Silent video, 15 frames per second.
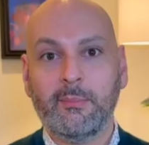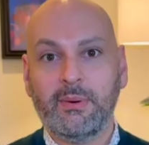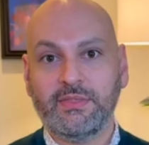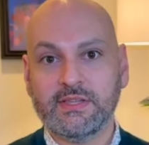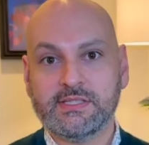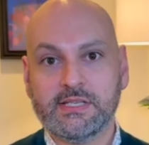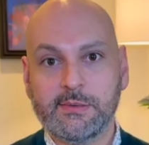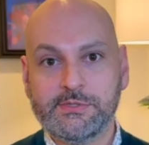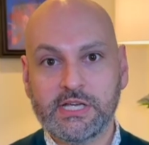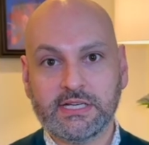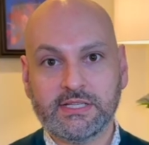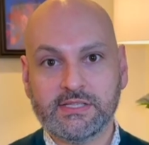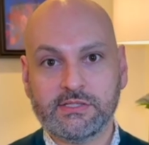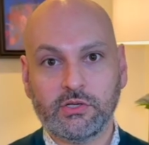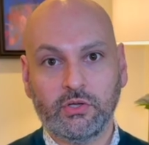but the
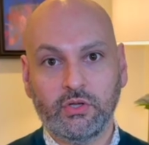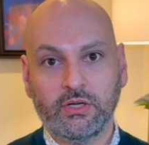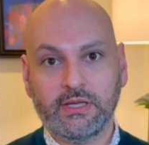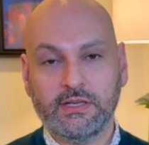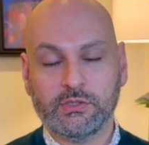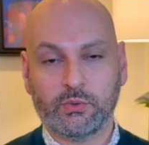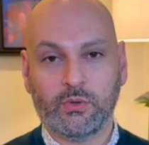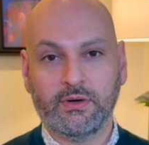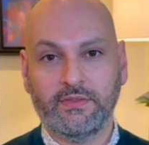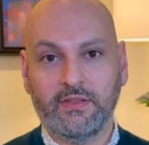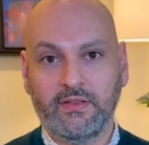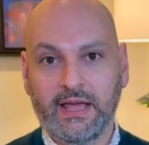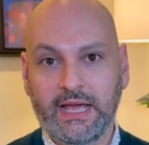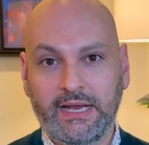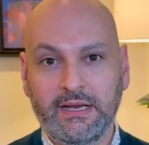subject is still looking toward
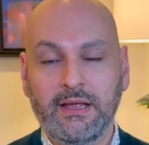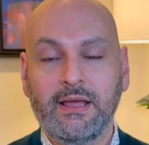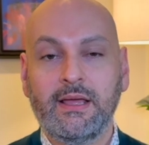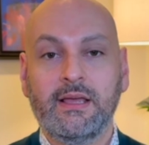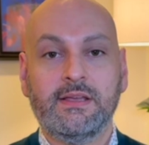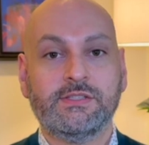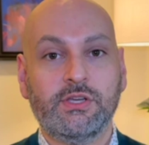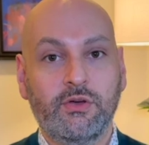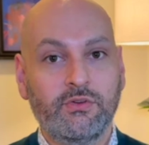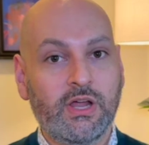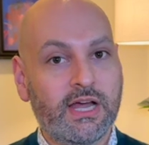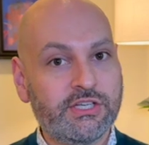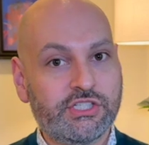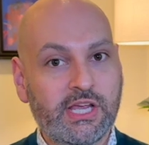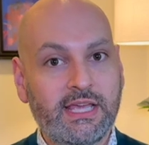the light. So
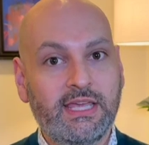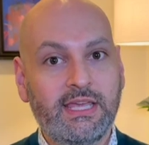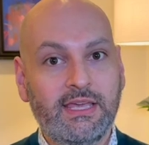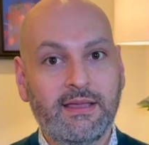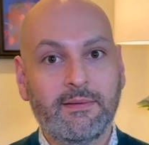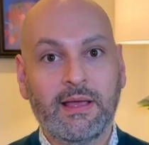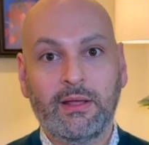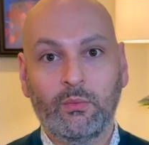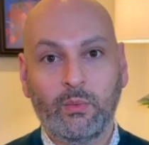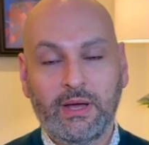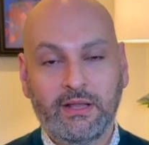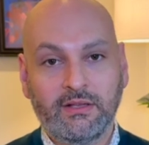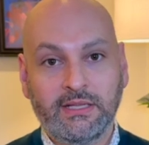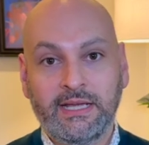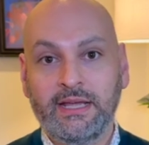not shaky and
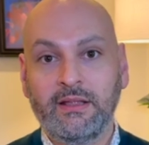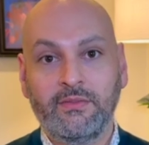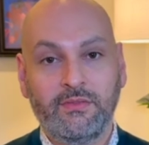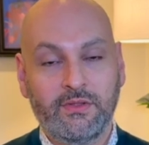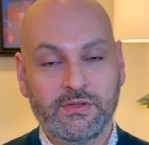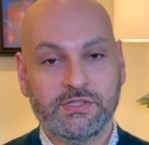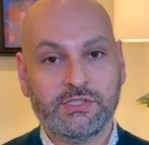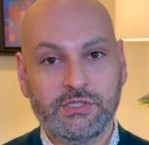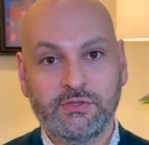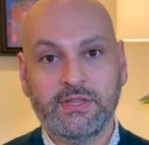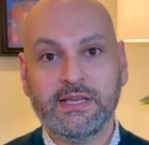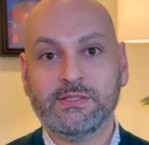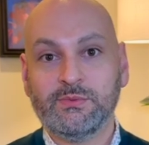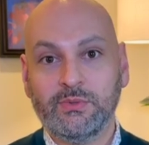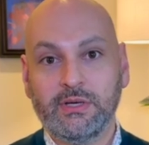well lit, those two
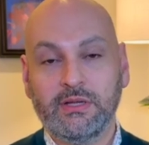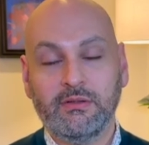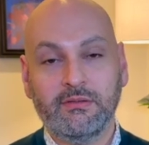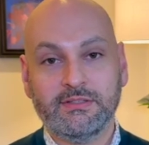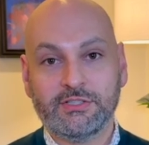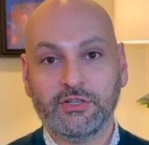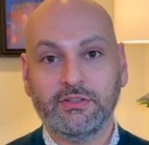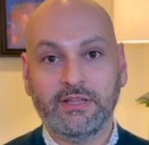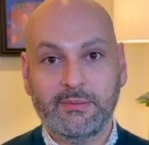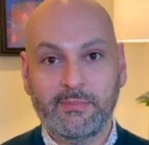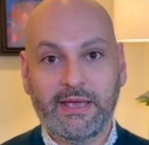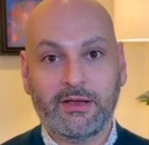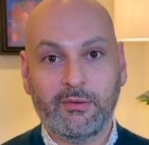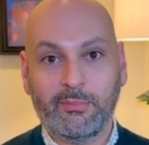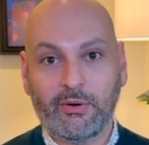things will certainly
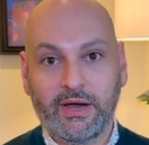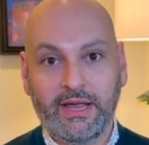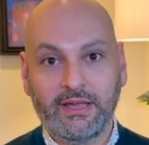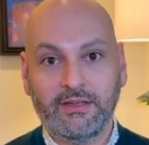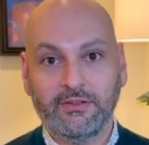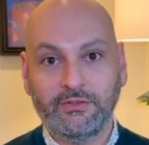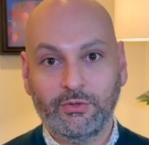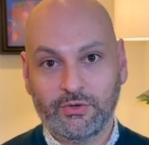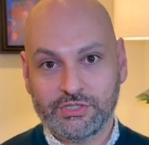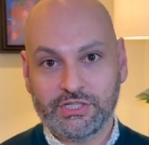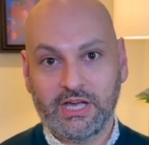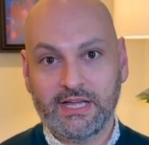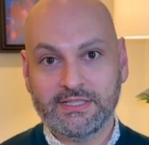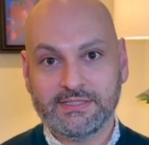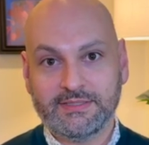make or break your
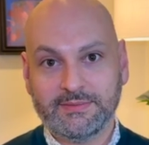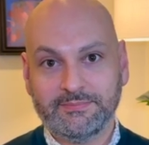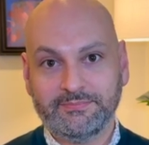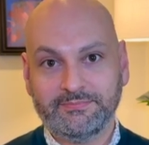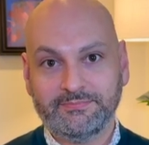shots.